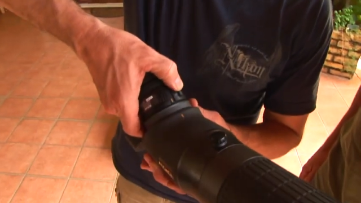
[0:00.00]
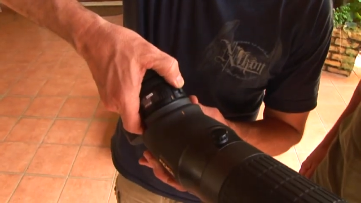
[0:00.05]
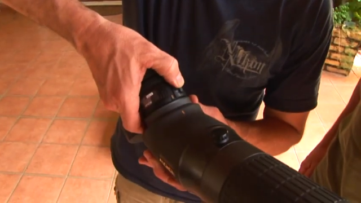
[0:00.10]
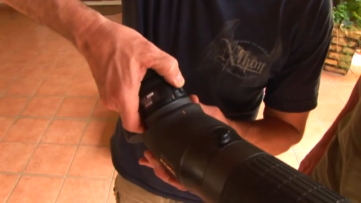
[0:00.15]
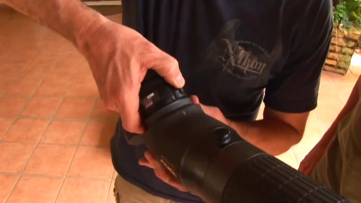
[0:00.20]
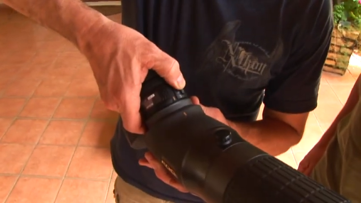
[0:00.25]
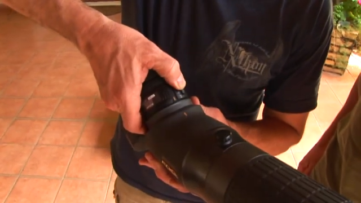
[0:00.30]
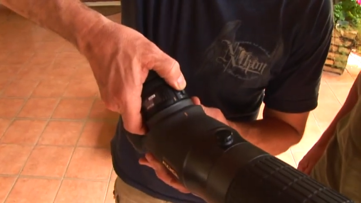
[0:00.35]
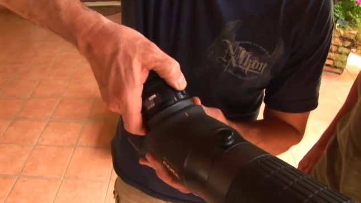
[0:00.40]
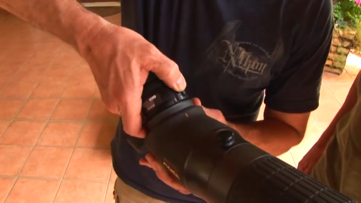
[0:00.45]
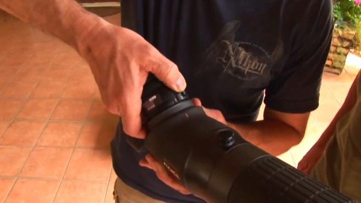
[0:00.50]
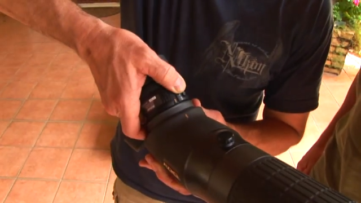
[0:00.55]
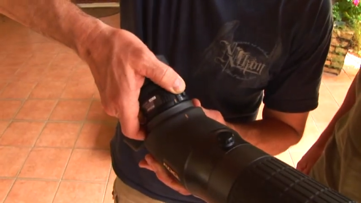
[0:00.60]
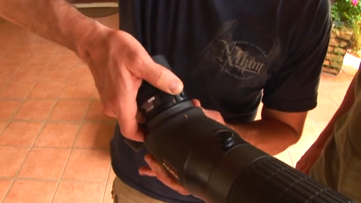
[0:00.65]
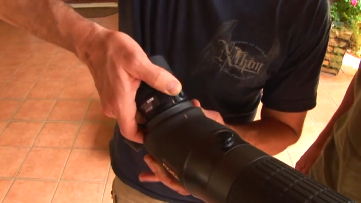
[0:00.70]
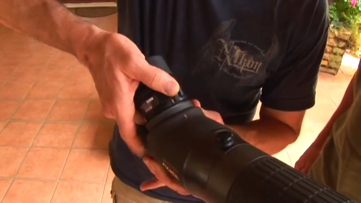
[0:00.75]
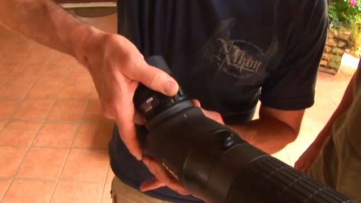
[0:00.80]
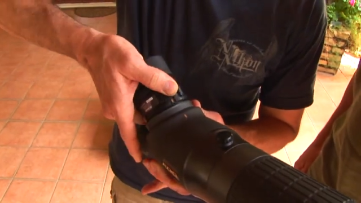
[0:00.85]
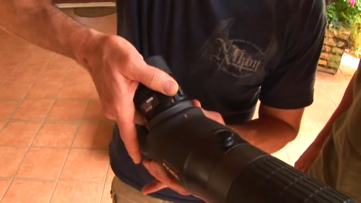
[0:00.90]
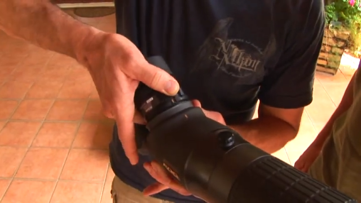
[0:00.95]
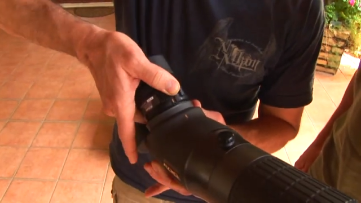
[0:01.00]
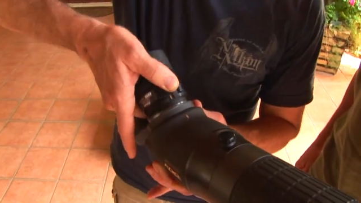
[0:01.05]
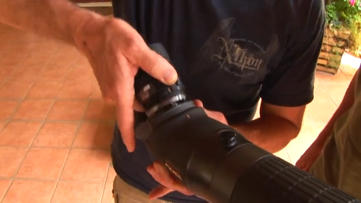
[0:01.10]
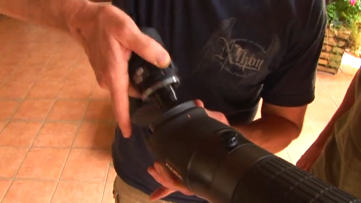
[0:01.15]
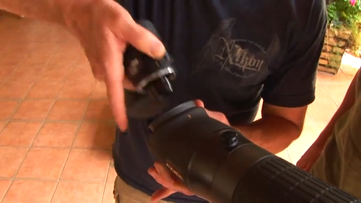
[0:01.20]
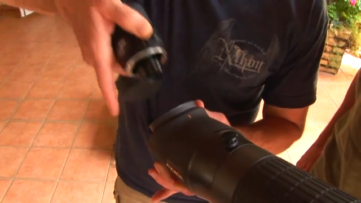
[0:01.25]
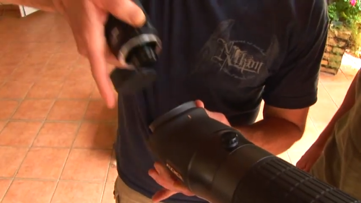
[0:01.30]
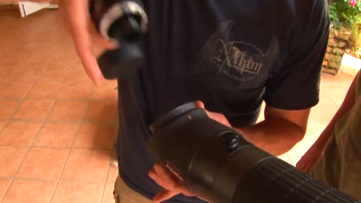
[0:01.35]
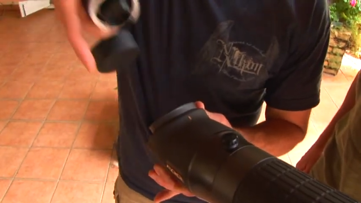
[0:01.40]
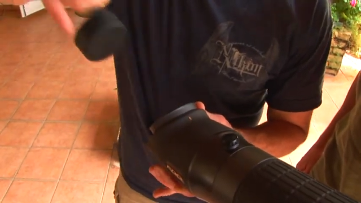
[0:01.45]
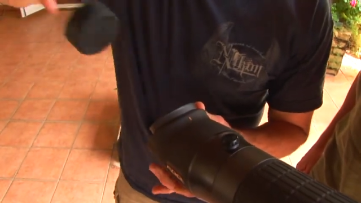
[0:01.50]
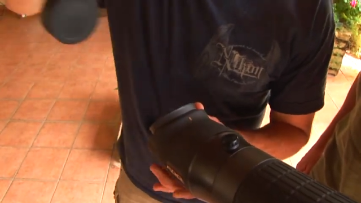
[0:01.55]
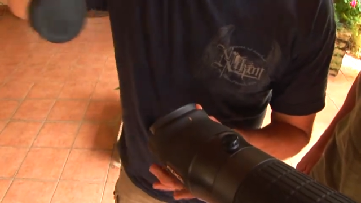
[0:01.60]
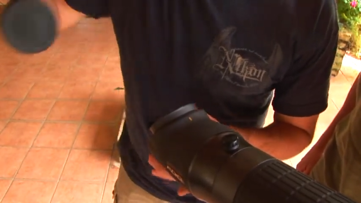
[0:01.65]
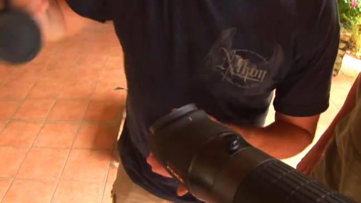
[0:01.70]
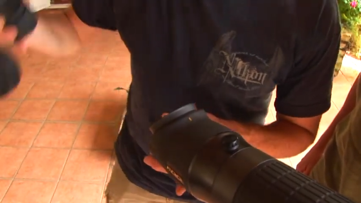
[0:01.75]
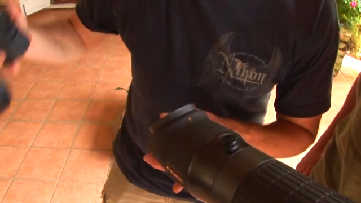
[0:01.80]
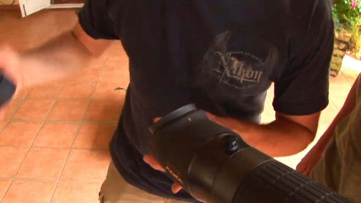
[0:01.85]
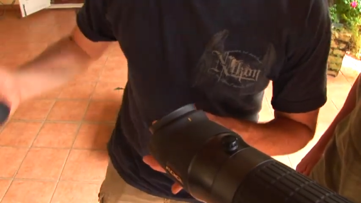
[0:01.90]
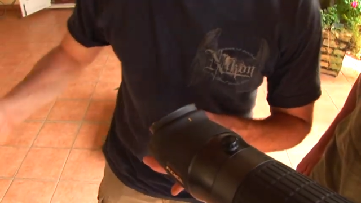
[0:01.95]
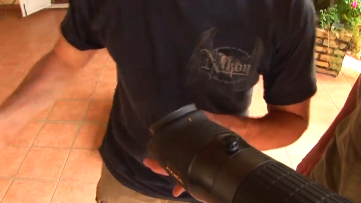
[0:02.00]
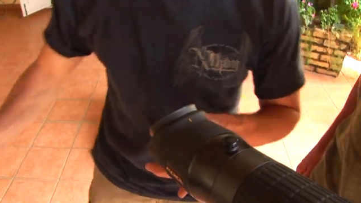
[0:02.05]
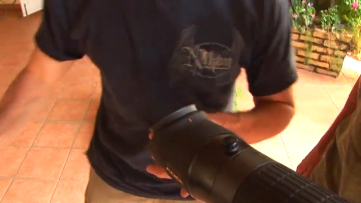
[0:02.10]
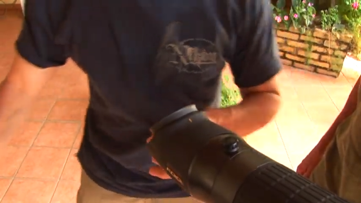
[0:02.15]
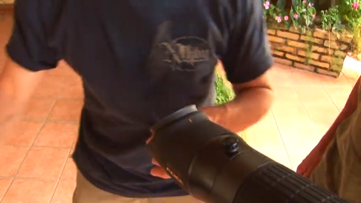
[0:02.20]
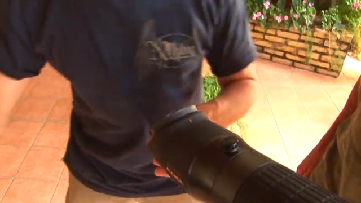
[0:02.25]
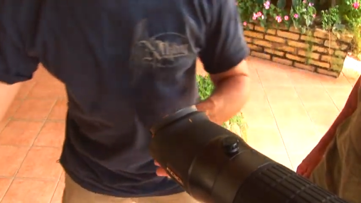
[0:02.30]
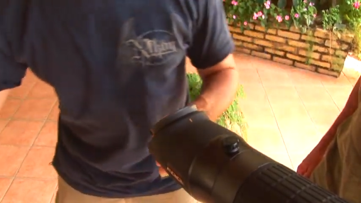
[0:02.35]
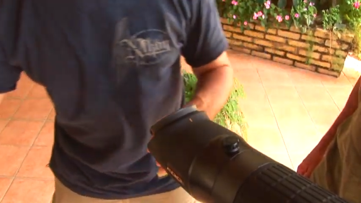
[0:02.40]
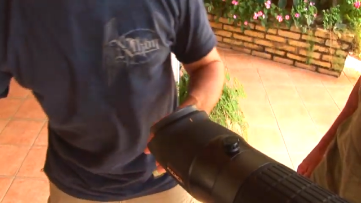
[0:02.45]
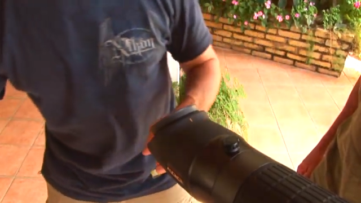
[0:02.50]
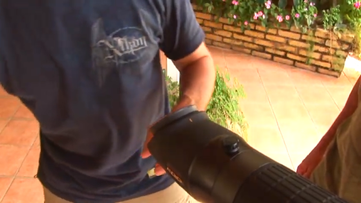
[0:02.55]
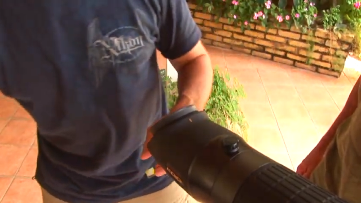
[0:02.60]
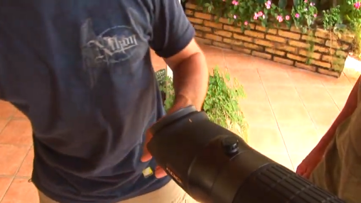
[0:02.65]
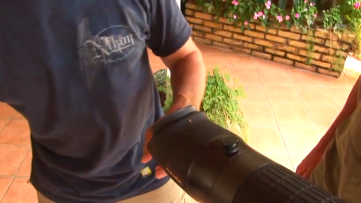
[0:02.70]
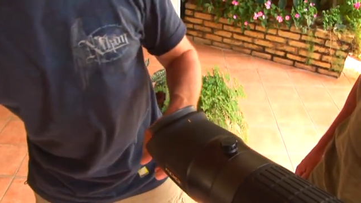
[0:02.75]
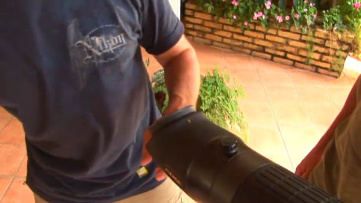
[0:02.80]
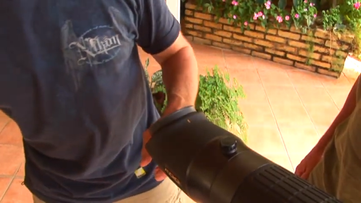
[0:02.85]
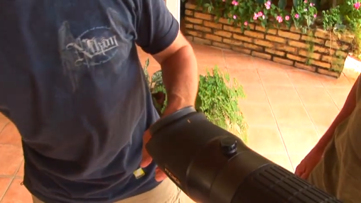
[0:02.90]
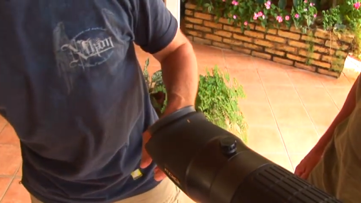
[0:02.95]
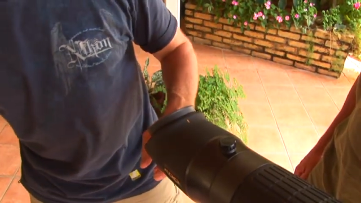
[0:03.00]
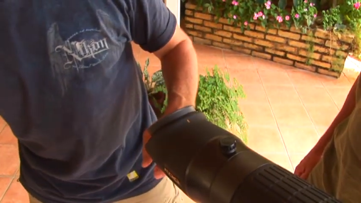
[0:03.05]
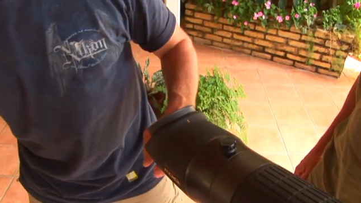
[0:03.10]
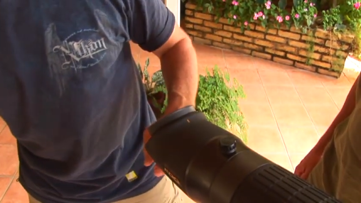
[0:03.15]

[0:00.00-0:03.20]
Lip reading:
No face is visible, so there are no lips to read.